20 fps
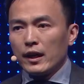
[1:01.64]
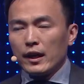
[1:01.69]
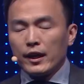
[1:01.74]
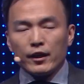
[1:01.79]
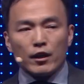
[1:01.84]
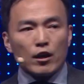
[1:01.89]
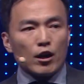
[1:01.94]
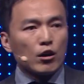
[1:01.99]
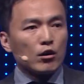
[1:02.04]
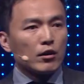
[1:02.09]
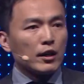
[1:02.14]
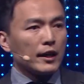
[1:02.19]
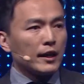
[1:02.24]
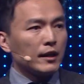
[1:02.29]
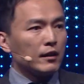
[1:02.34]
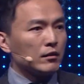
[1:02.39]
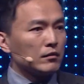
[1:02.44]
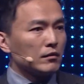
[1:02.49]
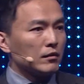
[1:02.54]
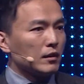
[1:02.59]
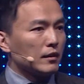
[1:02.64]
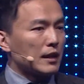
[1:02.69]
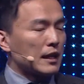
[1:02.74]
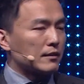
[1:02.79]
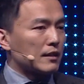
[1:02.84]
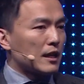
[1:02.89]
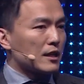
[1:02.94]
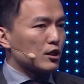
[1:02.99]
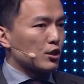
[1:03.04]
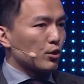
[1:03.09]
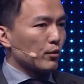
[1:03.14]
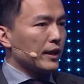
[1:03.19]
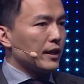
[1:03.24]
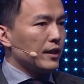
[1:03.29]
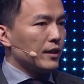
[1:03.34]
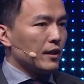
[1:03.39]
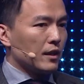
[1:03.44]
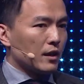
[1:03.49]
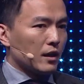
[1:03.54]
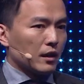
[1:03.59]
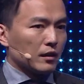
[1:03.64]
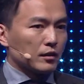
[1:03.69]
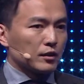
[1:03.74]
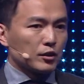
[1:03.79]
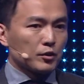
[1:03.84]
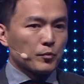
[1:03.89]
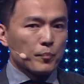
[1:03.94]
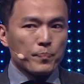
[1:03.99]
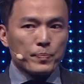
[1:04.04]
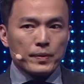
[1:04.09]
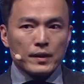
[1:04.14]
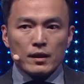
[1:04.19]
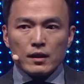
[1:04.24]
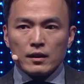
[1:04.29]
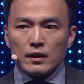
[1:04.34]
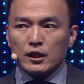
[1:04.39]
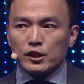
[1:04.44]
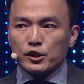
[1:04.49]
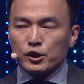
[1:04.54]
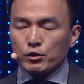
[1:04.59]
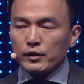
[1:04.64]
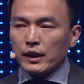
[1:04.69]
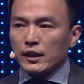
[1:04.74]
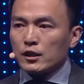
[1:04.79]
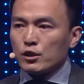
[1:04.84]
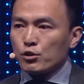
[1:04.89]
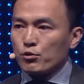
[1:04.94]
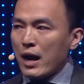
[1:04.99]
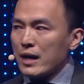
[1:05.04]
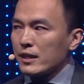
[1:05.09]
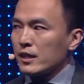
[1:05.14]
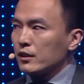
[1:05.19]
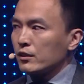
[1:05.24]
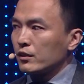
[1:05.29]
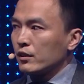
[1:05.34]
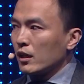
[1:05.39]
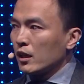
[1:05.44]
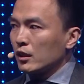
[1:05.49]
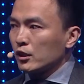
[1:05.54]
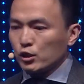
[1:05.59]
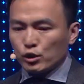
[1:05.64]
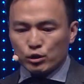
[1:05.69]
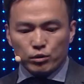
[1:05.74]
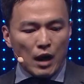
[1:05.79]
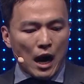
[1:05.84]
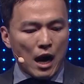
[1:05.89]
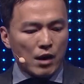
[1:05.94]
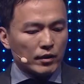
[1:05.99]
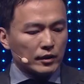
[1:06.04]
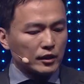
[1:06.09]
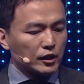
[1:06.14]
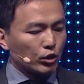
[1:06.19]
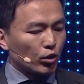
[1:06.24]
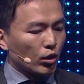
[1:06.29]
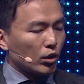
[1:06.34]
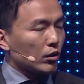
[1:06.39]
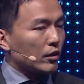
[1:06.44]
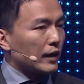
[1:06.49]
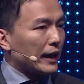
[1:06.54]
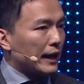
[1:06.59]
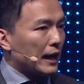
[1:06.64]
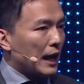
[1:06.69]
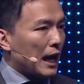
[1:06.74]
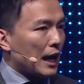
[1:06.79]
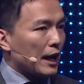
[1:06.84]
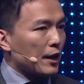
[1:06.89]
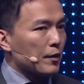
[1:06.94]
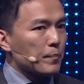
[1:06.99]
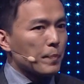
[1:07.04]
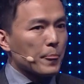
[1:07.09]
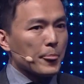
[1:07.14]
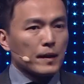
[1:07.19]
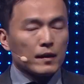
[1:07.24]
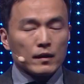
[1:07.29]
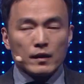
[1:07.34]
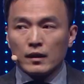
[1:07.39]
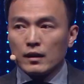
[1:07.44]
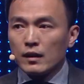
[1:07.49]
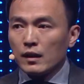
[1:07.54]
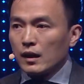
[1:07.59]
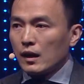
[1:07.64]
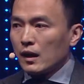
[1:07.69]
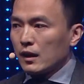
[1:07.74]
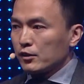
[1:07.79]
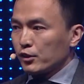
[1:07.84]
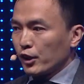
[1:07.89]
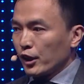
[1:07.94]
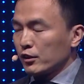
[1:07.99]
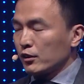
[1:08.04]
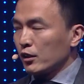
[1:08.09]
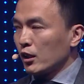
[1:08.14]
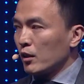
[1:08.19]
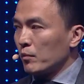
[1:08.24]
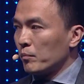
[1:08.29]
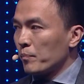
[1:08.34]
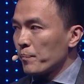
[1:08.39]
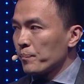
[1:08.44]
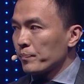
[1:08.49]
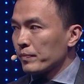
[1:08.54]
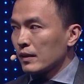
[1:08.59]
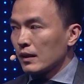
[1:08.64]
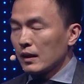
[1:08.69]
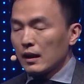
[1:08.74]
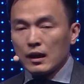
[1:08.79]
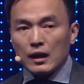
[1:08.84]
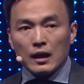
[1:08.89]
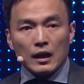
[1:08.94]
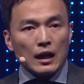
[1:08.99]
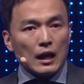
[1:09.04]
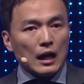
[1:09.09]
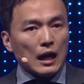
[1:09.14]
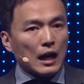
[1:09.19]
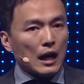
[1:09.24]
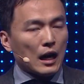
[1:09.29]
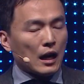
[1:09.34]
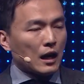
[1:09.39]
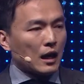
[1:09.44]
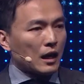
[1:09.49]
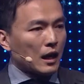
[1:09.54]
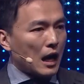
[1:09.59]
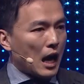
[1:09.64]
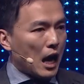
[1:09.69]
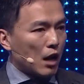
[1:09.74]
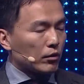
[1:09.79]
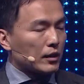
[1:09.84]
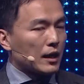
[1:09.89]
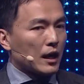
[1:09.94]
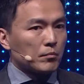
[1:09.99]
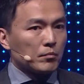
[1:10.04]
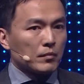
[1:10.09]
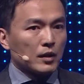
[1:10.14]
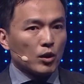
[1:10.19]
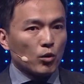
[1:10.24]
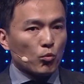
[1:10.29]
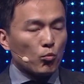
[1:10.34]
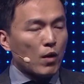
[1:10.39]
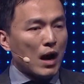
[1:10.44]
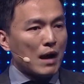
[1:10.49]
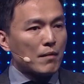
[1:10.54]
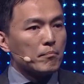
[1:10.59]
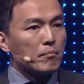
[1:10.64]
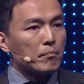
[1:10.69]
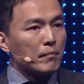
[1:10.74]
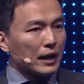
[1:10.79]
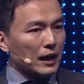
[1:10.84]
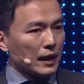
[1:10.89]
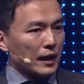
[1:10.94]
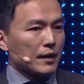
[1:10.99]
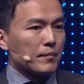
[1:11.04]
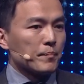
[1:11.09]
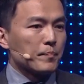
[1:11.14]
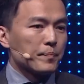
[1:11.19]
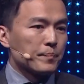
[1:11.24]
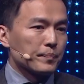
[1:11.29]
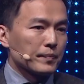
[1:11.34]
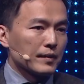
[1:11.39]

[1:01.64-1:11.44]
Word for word: In only less than three years, the students registered to our Squirrel AI uh, system uh, outcome 1 million.